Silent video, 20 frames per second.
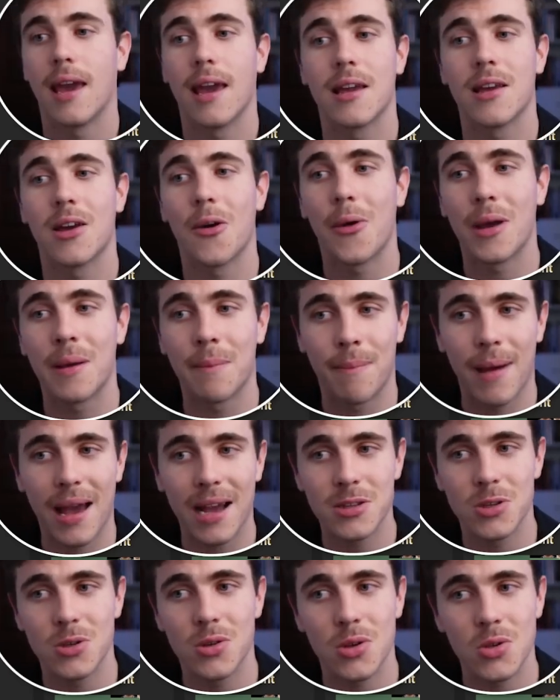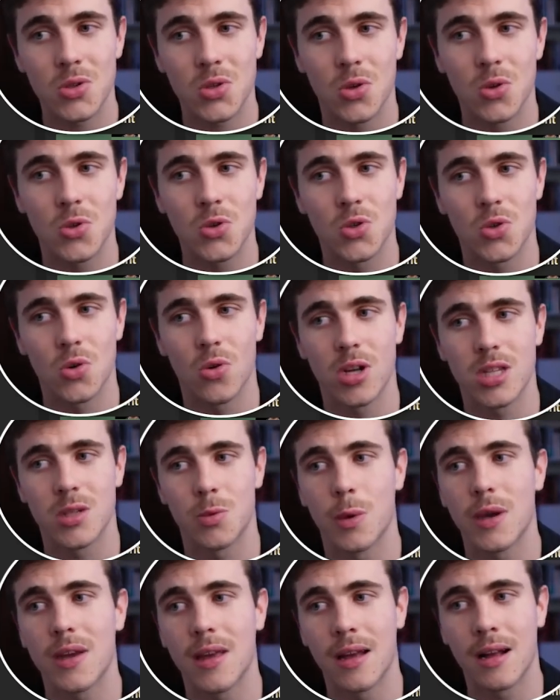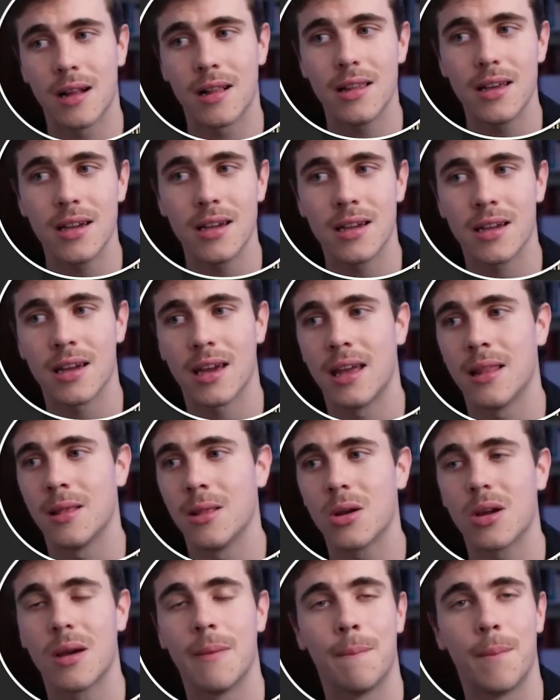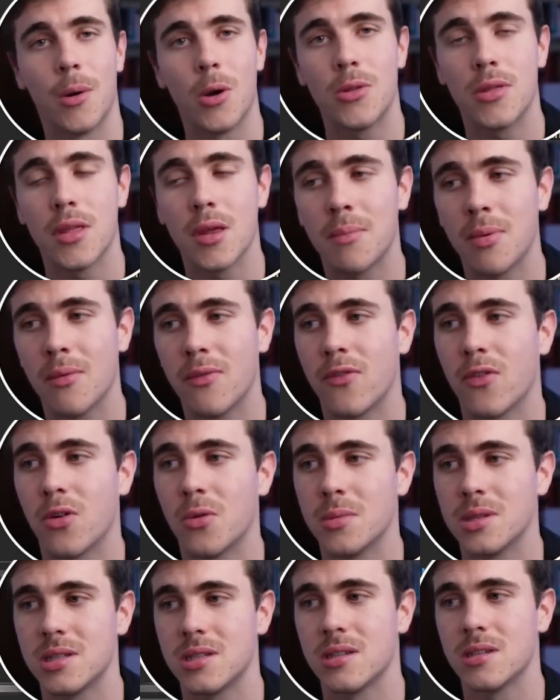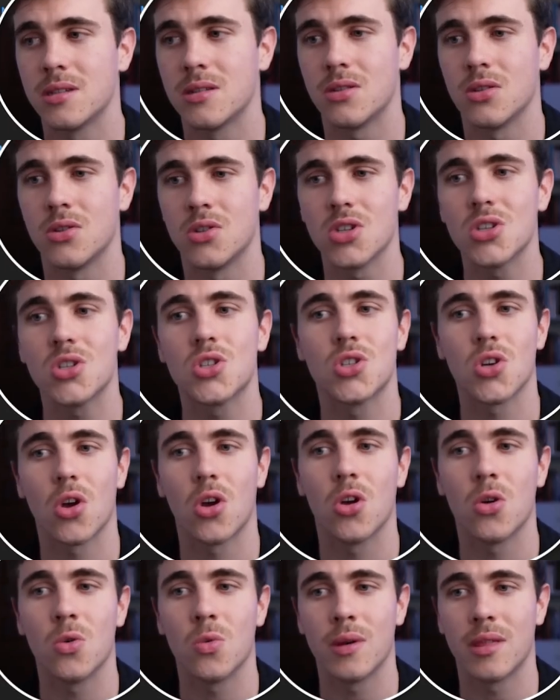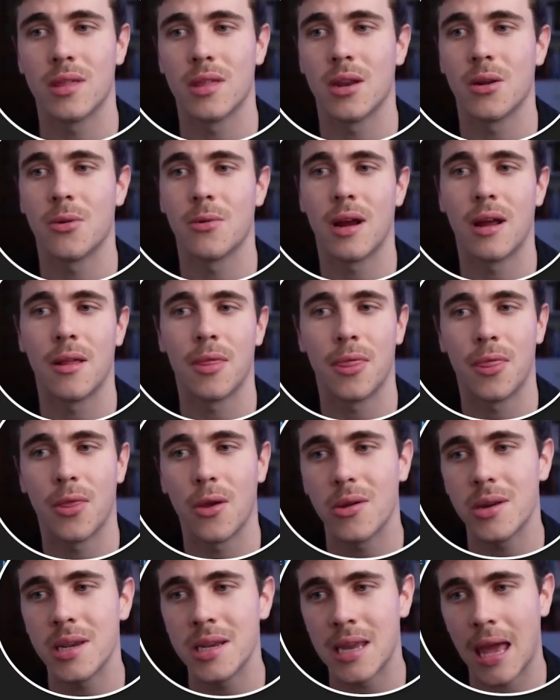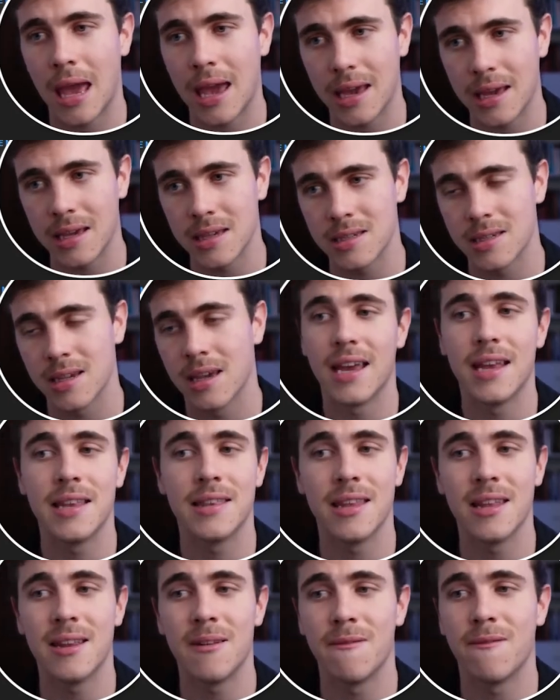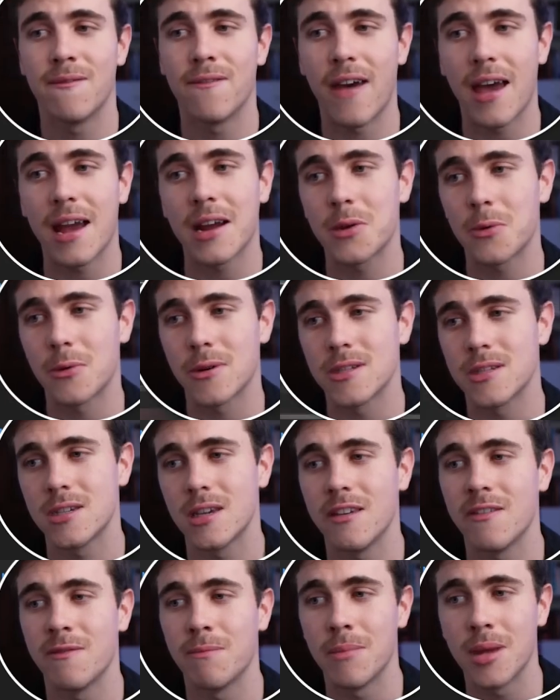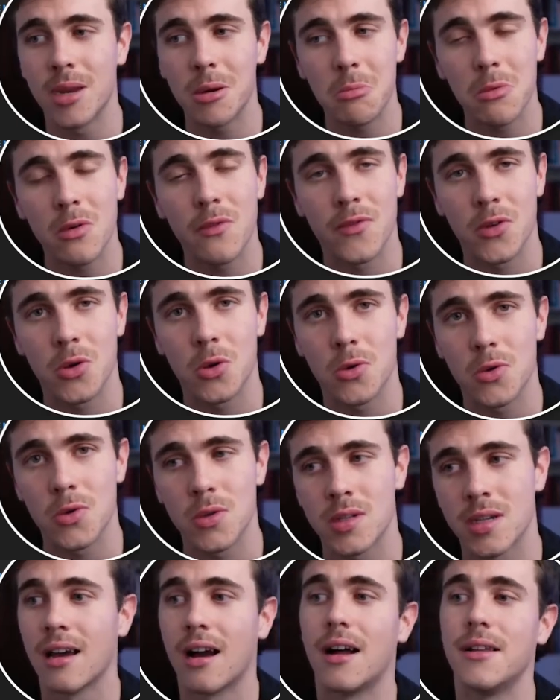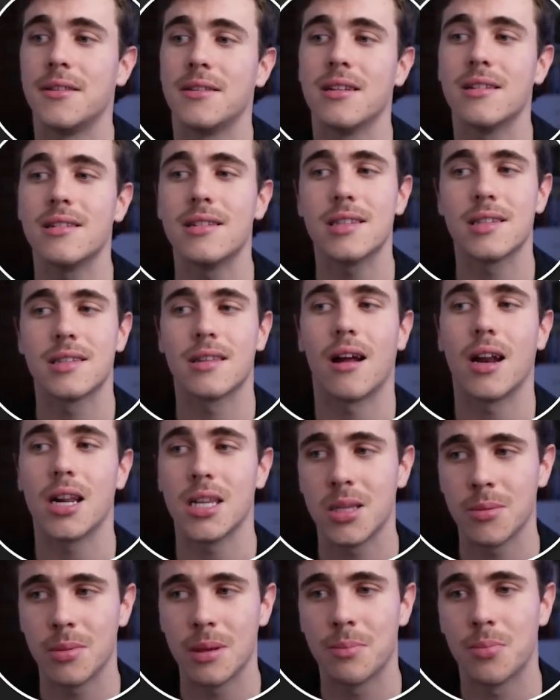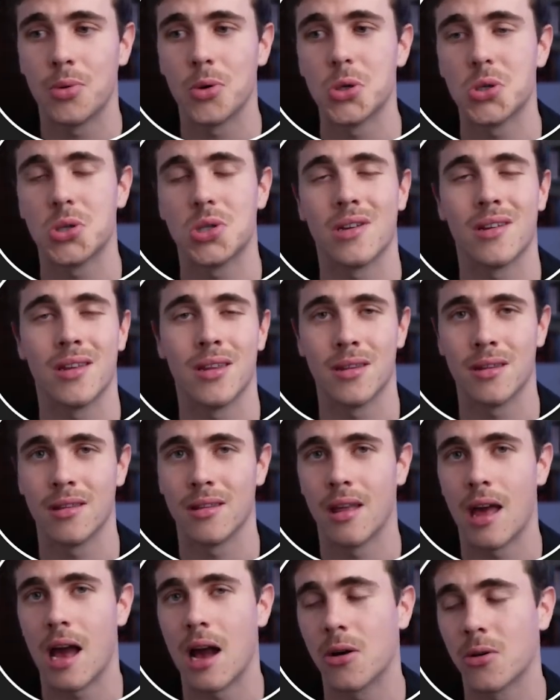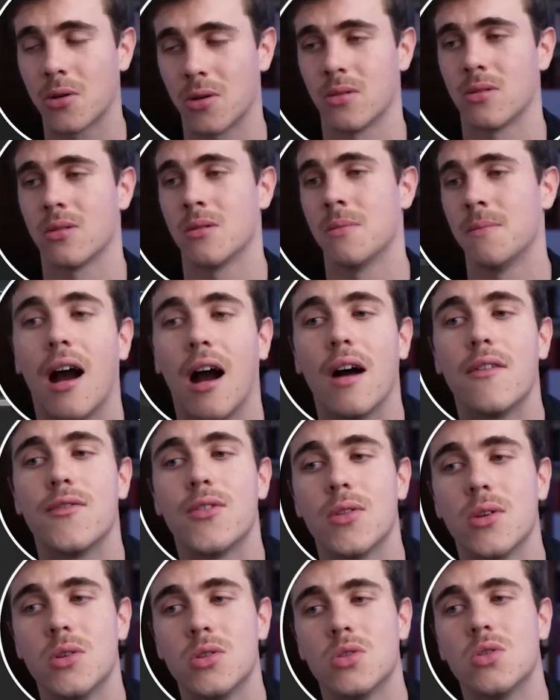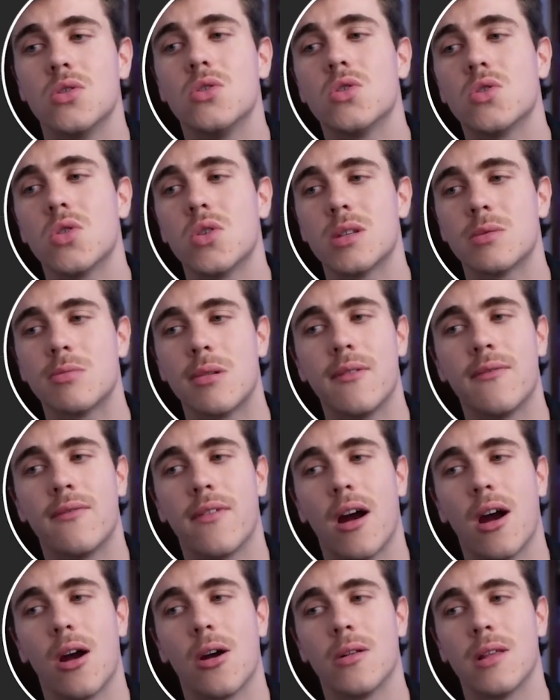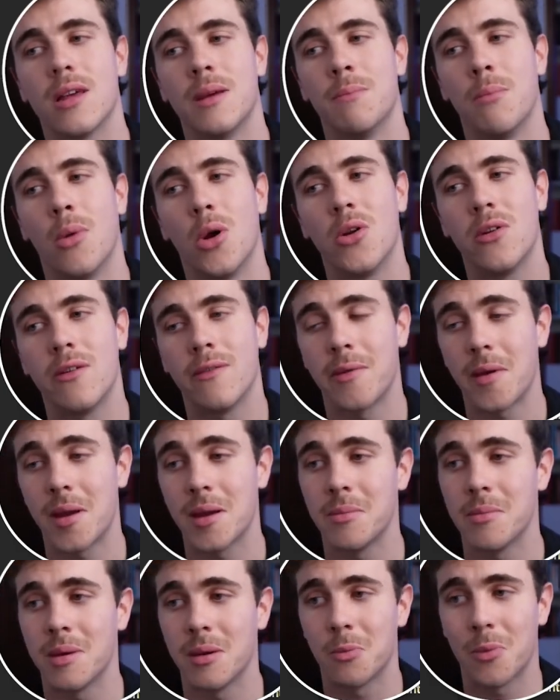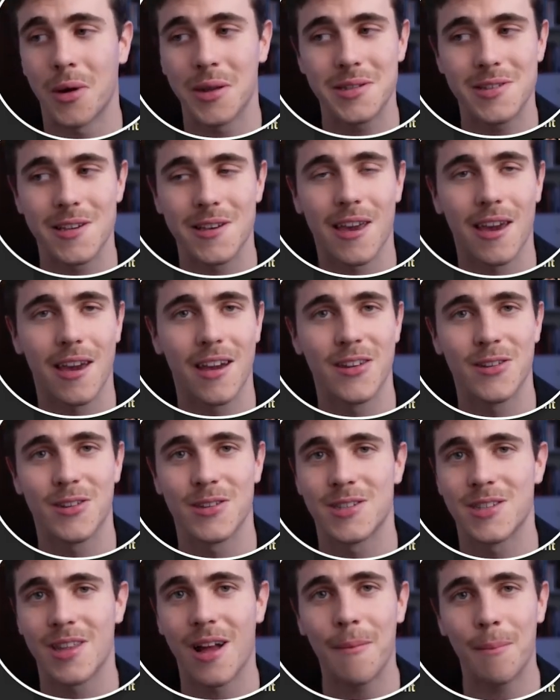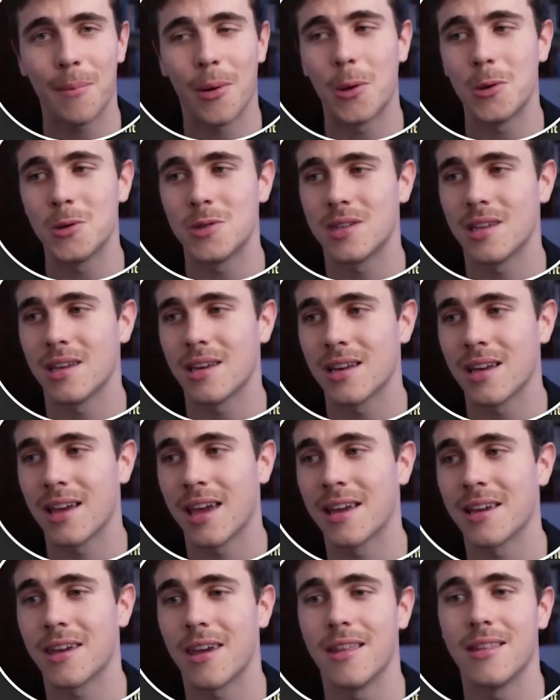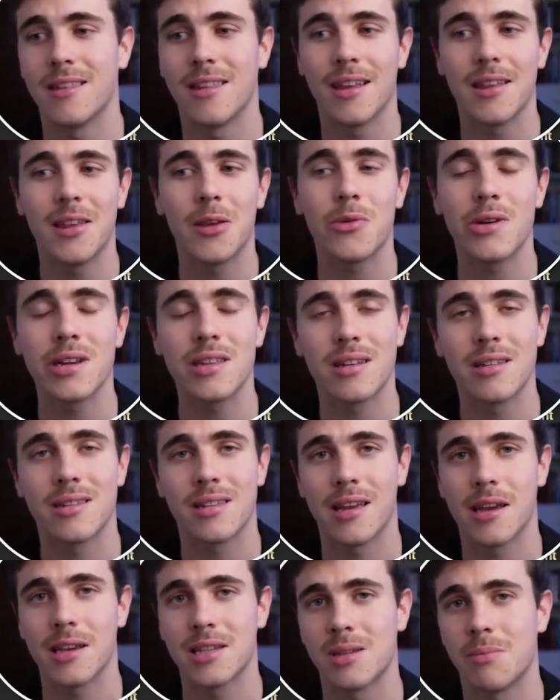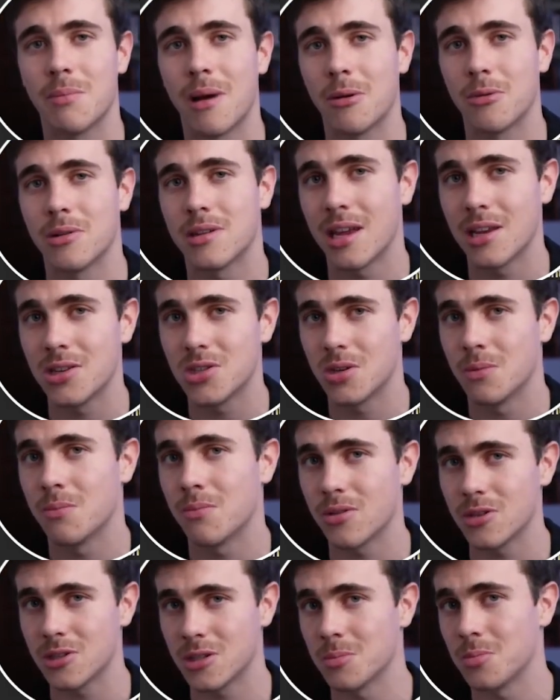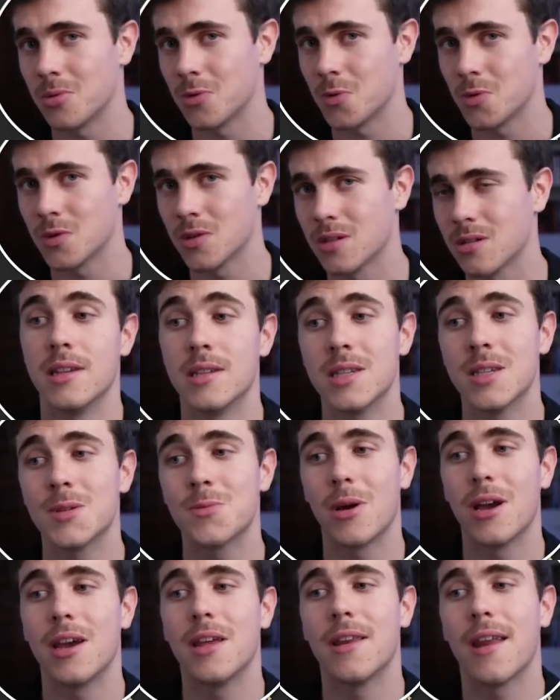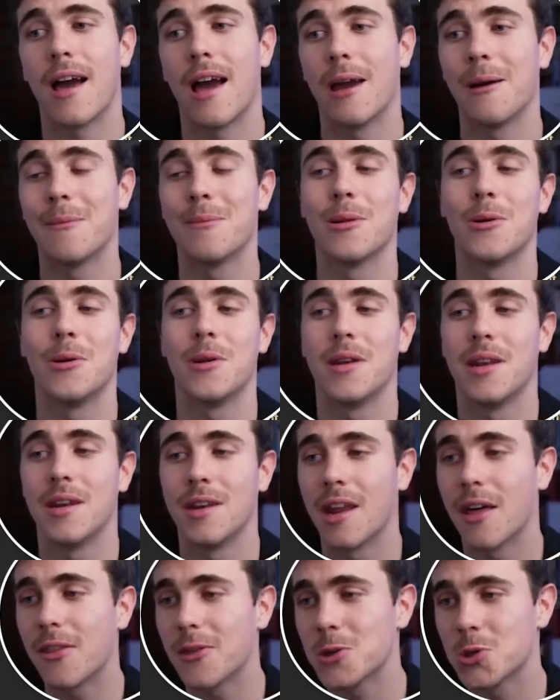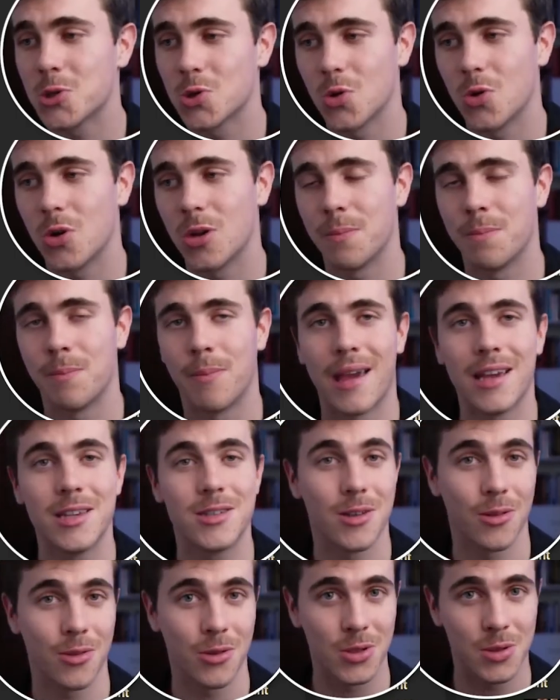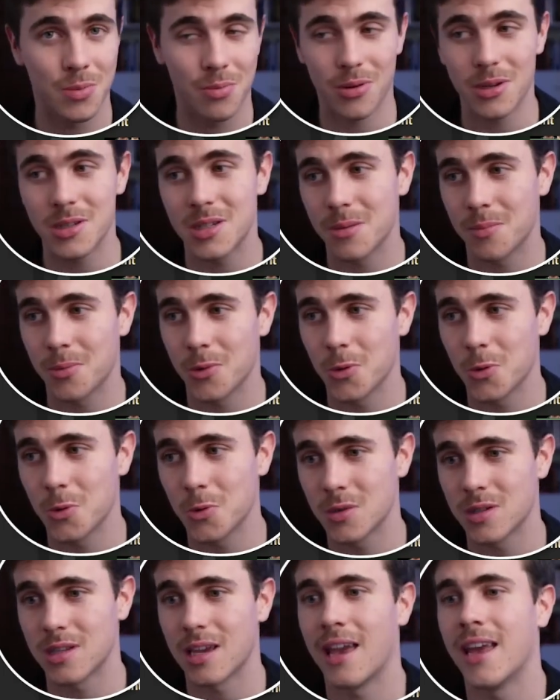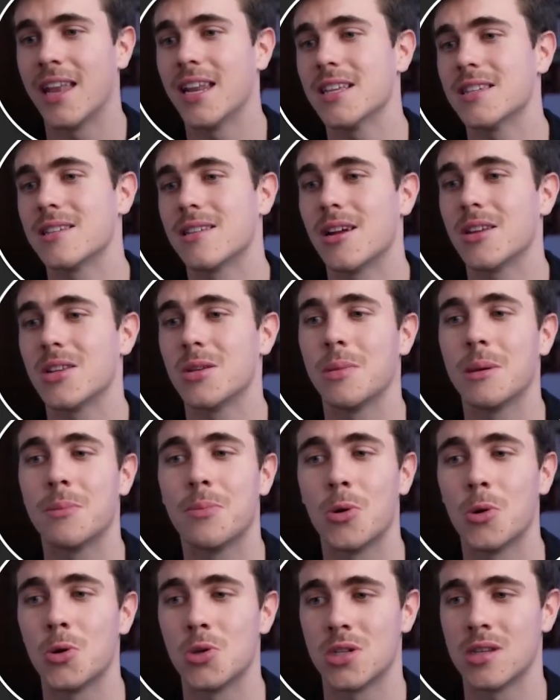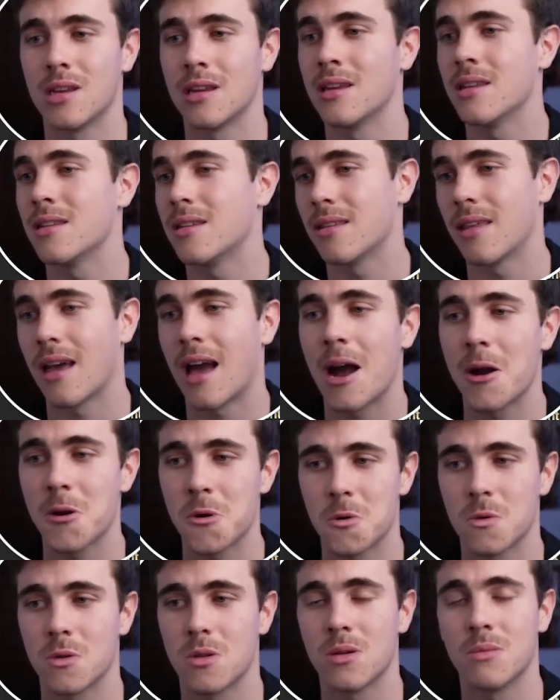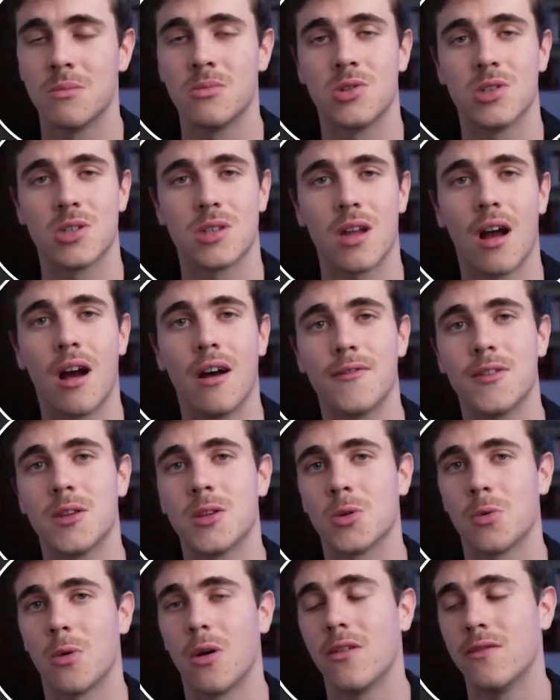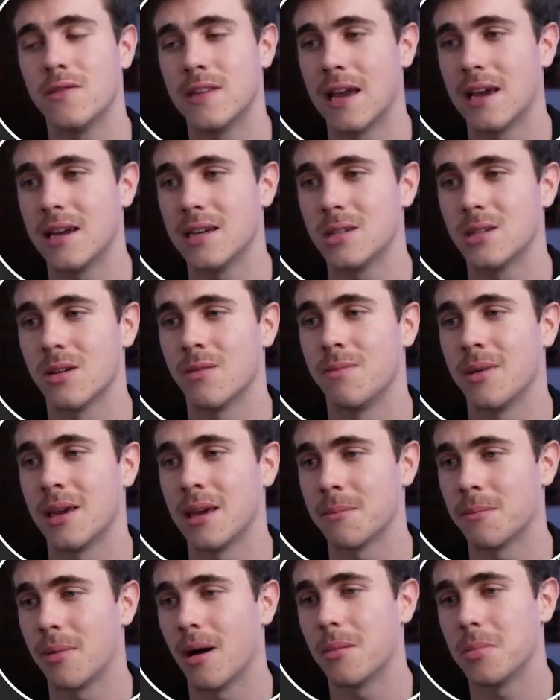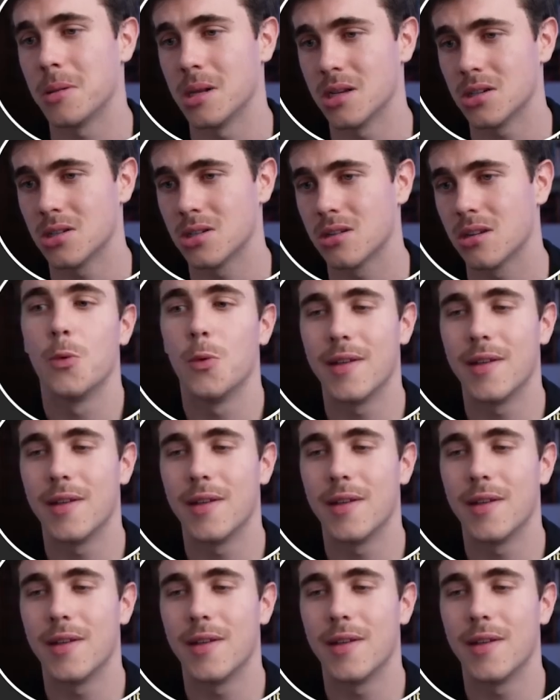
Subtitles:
And going back to those 2 shorts, we can click and look at both of the performances to just show within around 30 days, it did in fact receive minimal views until it started to be pushed into the algorithm. After those 2 shorts went viral, it motivated me once again to start posting and continuing to test my retention principles. This is when I uploaded another short based on those principles, and it started to be pushed into the algorithm just after 12 days of being published.